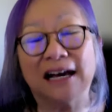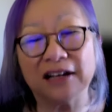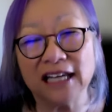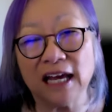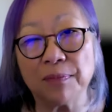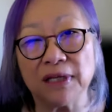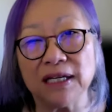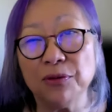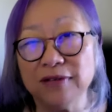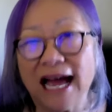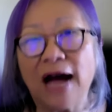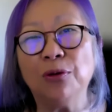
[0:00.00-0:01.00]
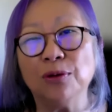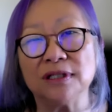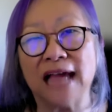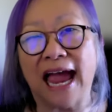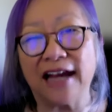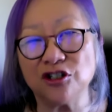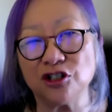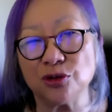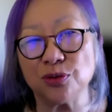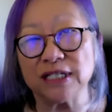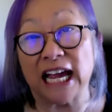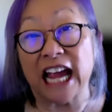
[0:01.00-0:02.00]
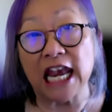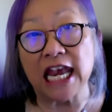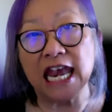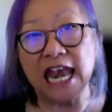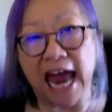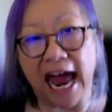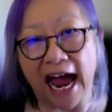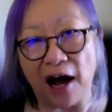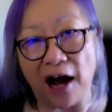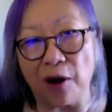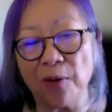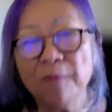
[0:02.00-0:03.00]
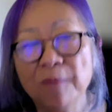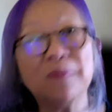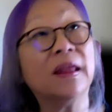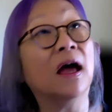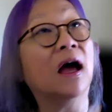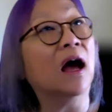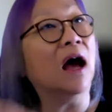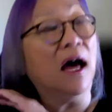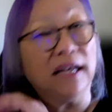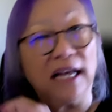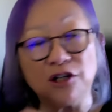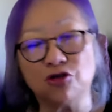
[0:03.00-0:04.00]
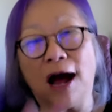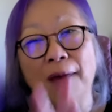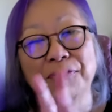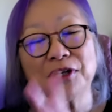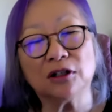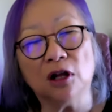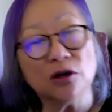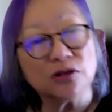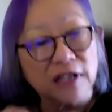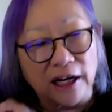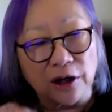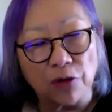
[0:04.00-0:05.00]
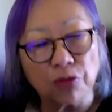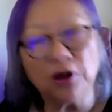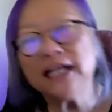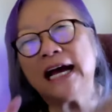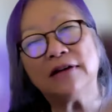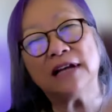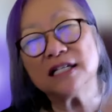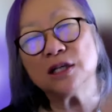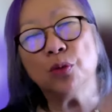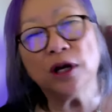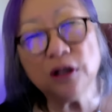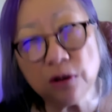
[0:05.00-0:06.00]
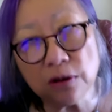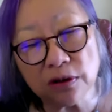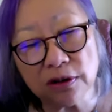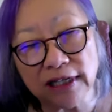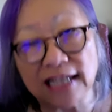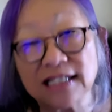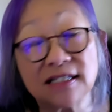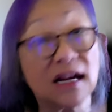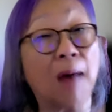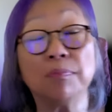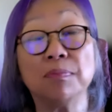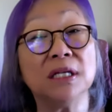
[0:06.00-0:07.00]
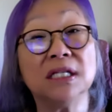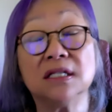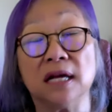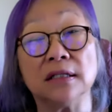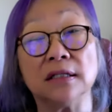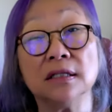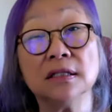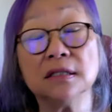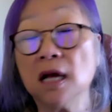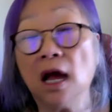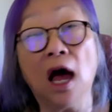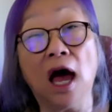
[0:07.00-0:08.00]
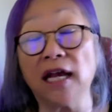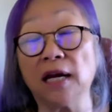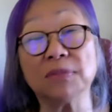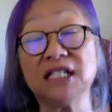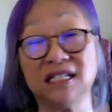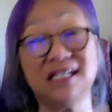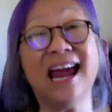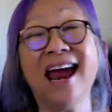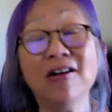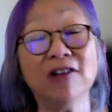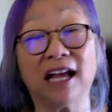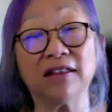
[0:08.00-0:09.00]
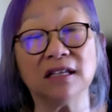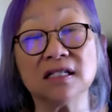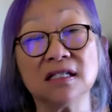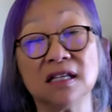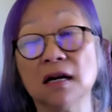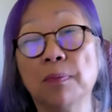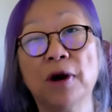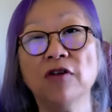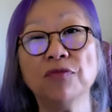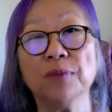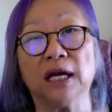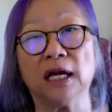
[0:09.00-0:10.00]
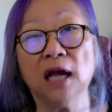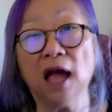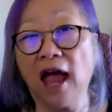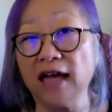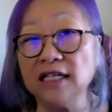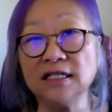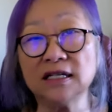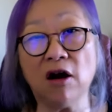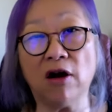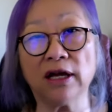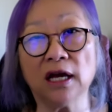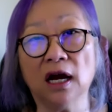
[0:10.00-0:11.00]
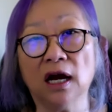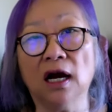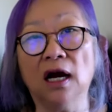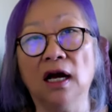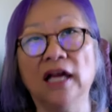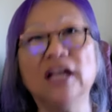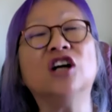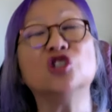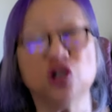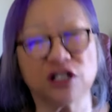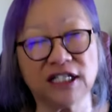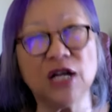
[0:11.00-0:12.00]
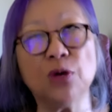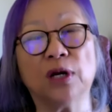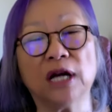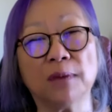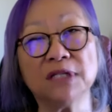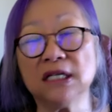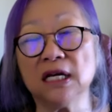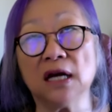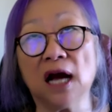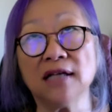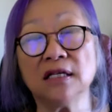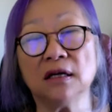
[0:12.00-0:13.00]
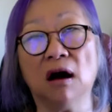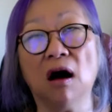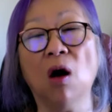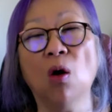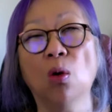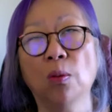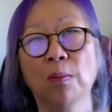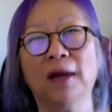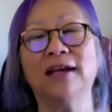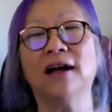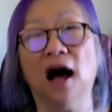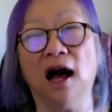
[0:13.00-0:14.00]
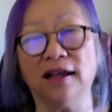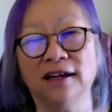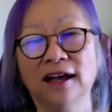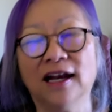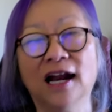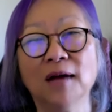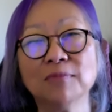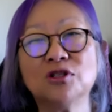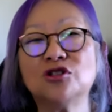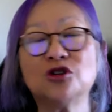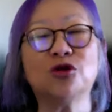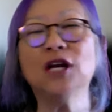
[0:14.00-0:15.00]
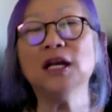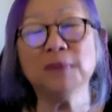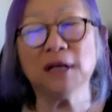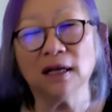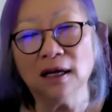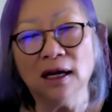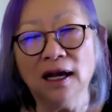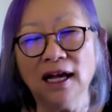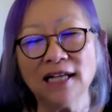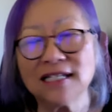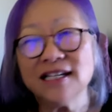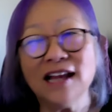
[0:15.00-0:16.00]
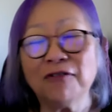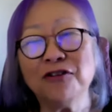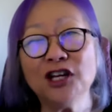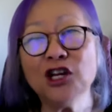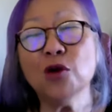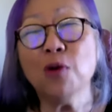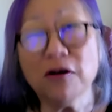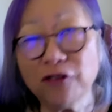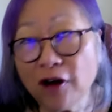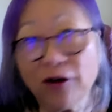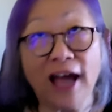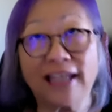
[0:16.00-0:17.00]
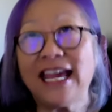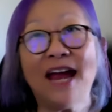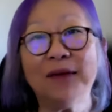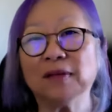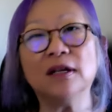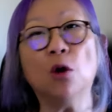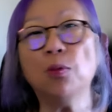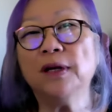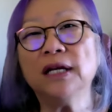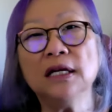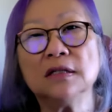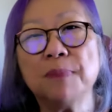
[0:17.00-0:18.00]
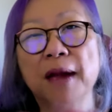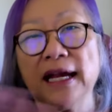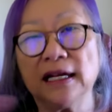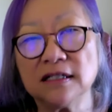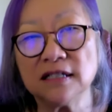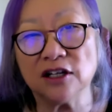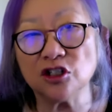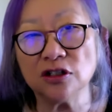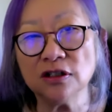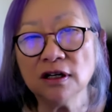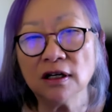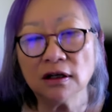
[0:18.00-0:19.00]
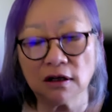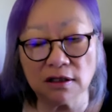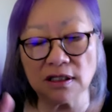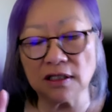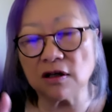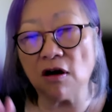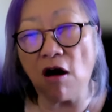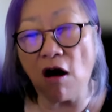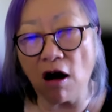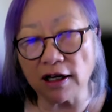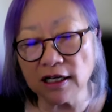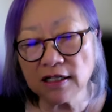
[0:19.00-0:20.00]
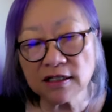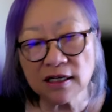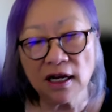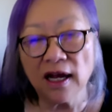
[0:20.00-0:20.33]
out again, but he now was anxious. It was like, now. And I drop the clothes, and I go running out. And I said, what are you? And I stop mid-sentence, and I'm staring at this thing above me. And he's going, he goes, you're seeing what I'm seeing. I said, oh, my God. And I'm screaming, it's an effing UFO. I can't. Nobody is paying attention because it's August.